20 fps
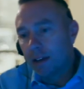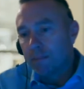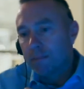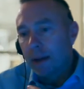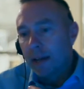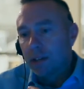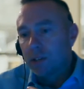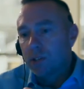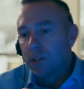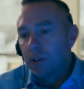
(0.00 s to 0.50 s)

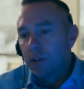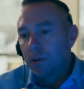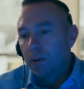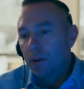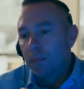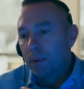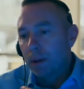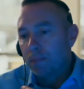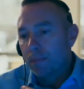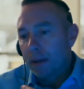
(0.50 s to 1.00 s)
makes you
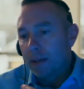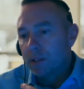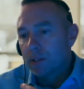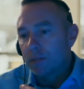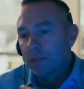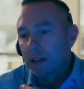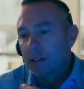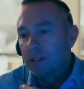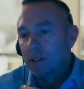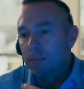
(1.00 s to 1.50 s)
a bit
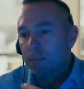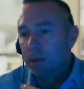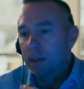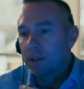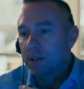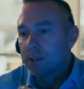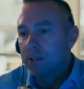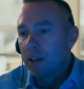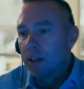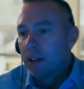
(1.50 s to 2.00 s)
better at it,
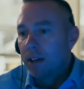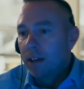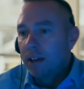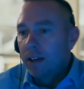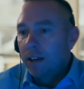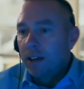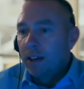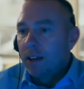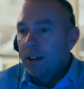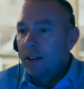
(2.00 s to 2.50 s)
because
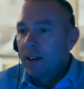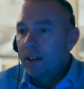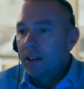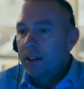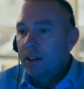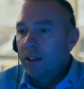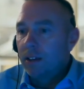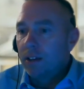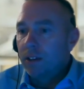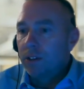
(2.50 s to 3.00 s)

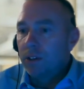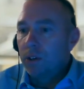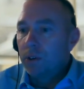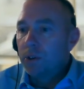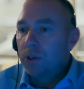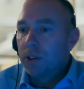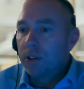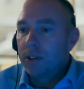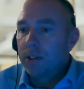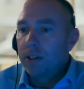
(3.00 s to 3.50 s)
you
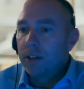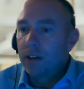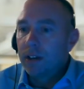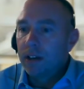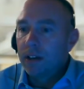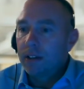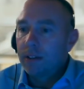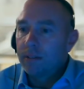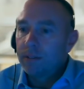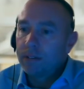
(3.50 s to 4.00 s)

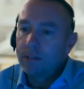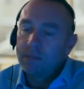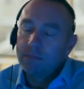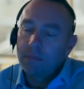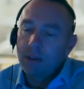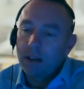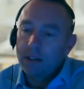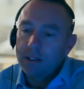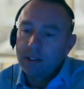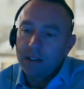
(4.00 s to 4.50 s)
can,
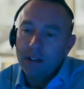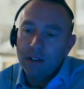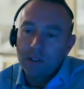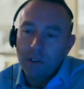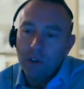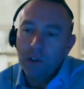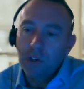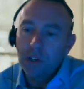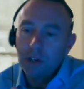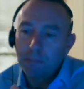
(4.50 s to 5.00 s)

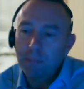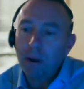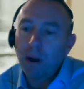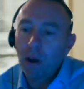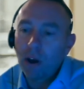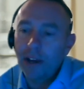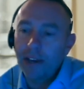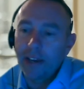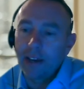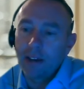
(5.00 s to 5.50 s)
you can
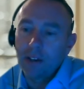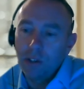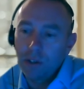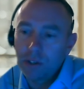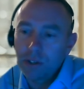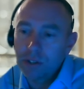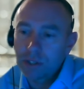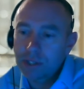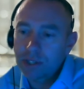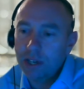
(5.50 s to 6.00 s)
apply it, you
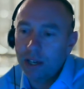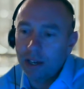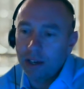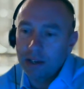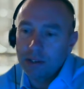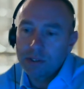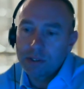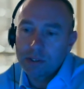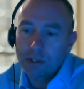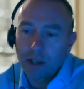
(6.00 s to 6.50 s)
can see
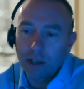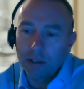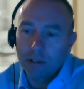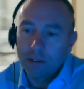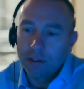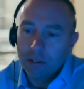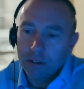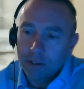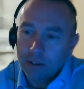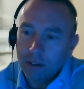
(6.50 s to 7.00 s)
it. So
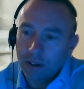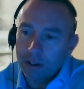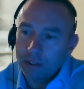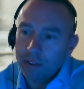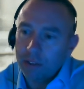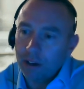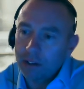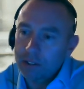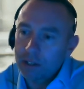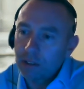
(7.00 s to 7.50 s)

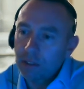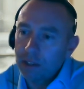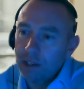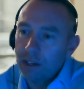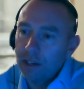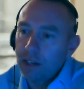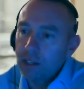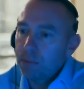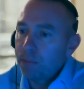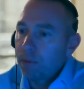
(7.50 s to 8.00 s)
I don't think
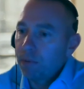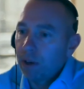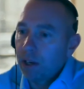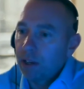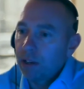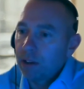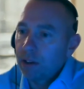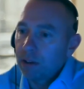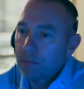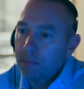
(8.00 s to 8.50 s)
you need to be really
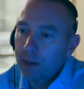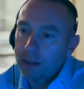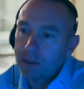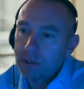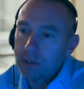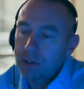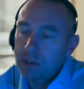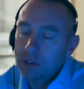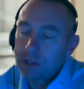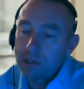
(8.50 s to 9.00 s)
good at
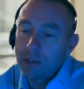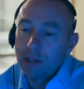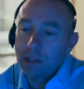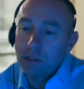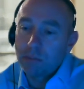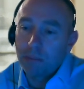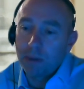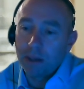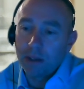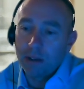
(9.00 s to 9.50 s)
maths. You just need
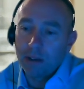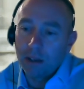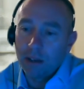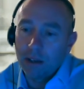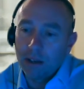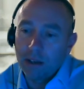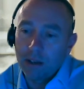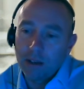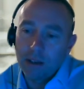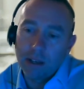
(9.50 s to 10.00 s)
to be
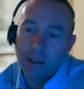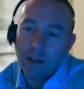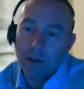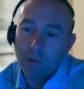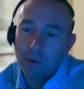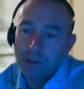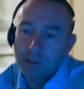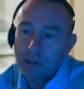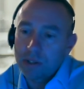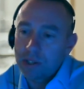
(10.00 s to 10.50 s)

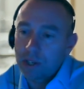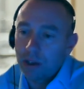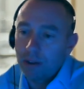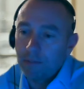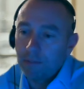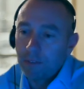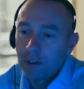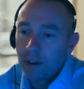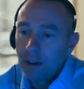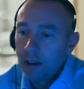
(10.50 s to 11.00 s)

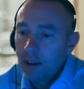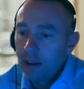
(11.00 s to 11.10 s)
inquisitive